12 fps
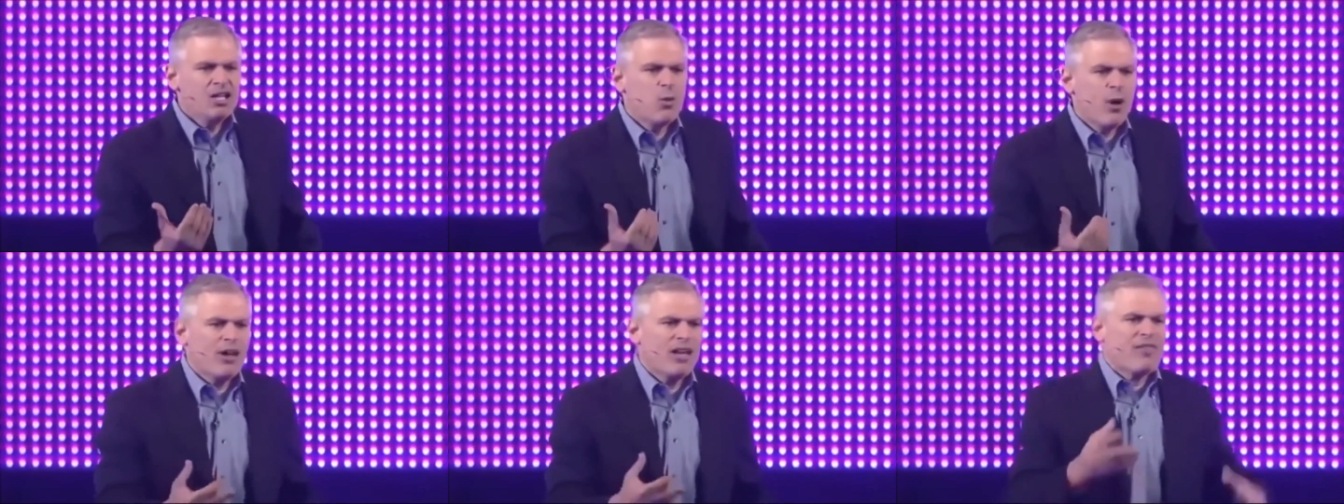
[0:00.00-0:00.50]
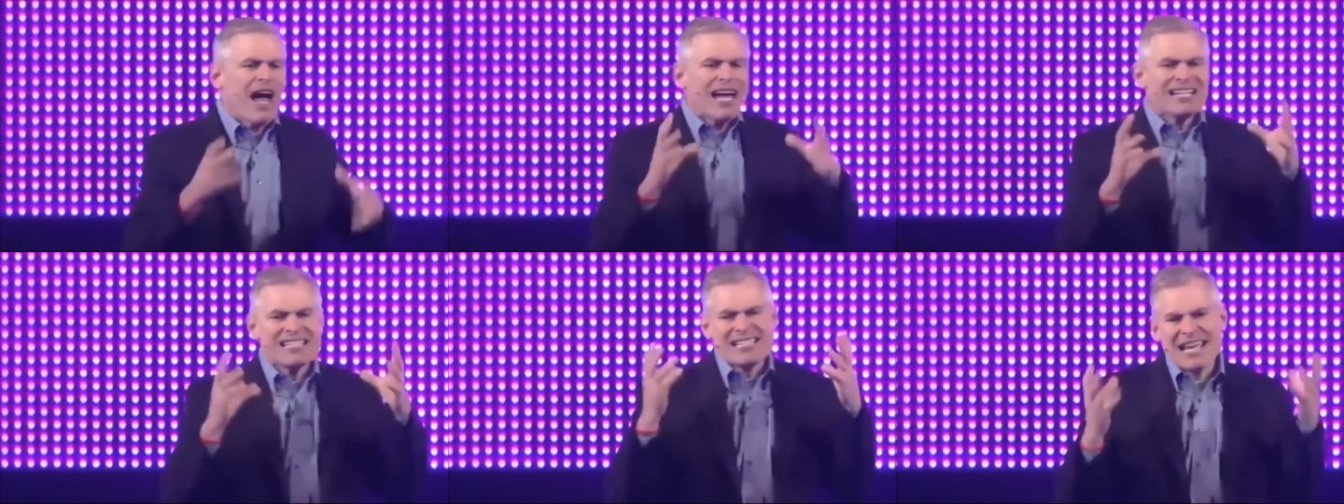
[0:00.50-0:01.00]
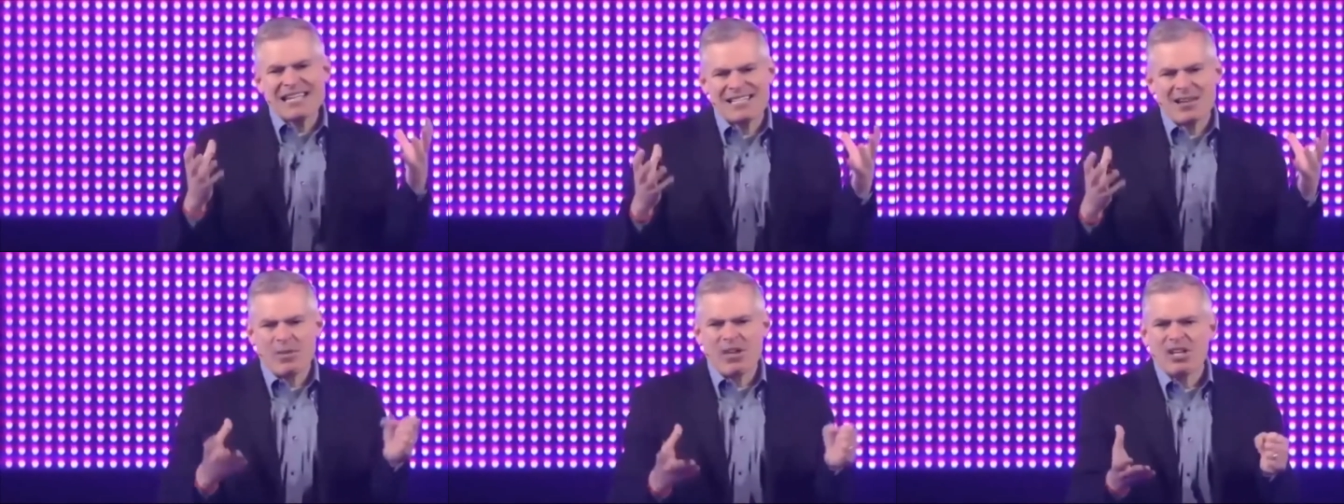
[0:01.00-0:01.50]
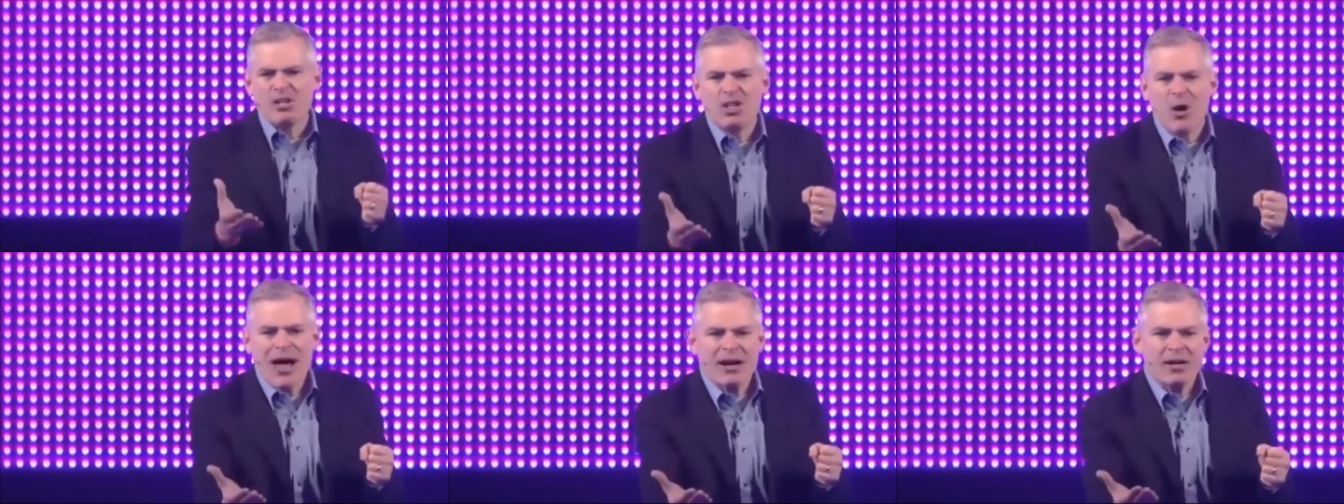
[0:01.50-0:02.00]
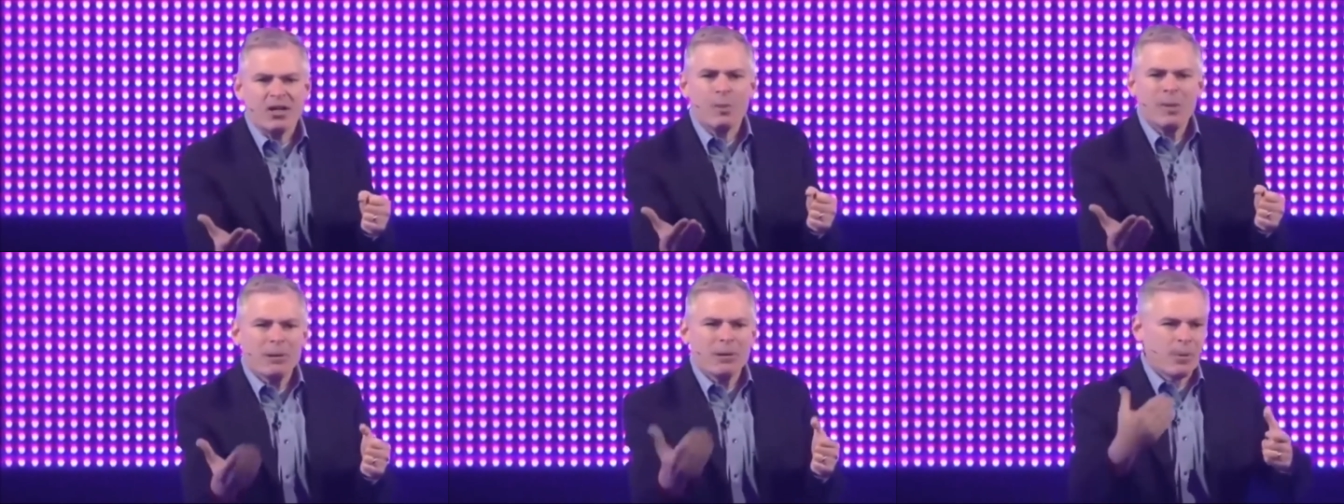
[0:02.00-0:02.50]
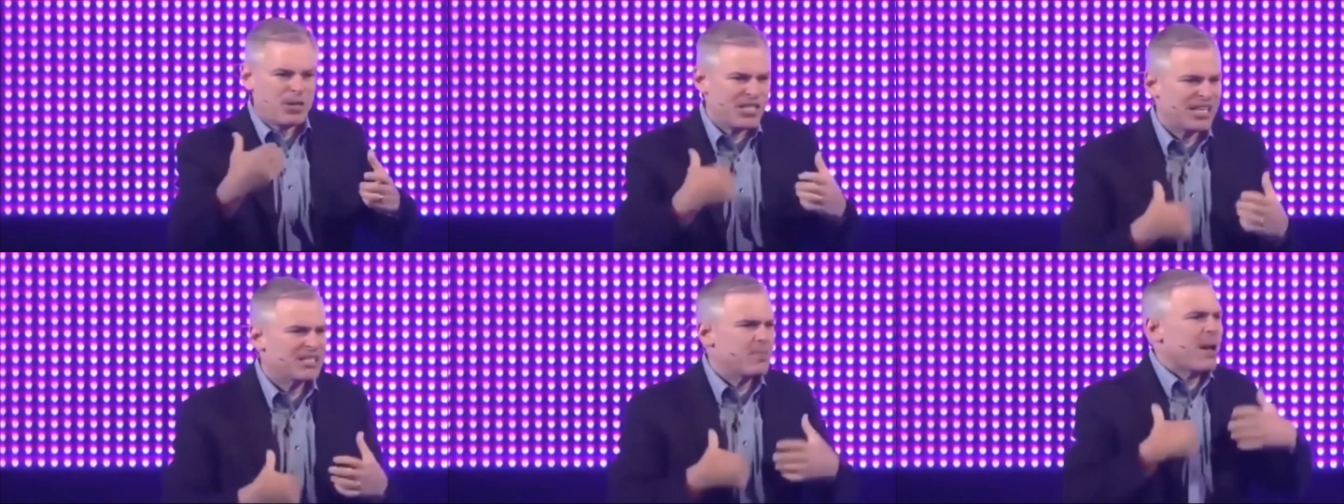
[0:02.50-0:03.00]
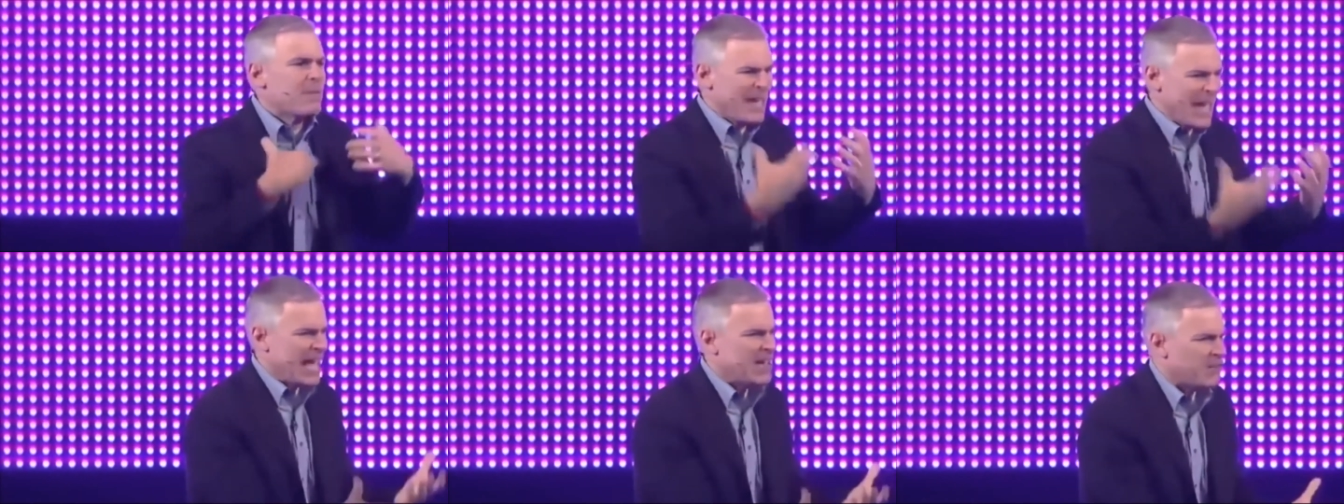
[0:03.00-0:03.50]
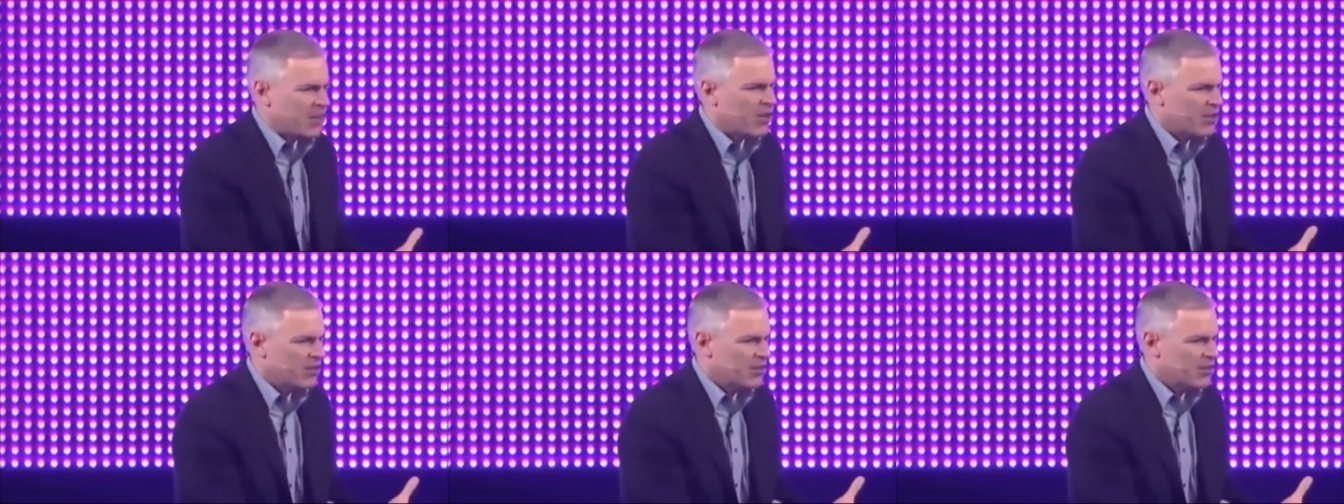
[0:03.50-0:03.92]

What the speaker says: to where if I say something, you'll be able to predict my behavior.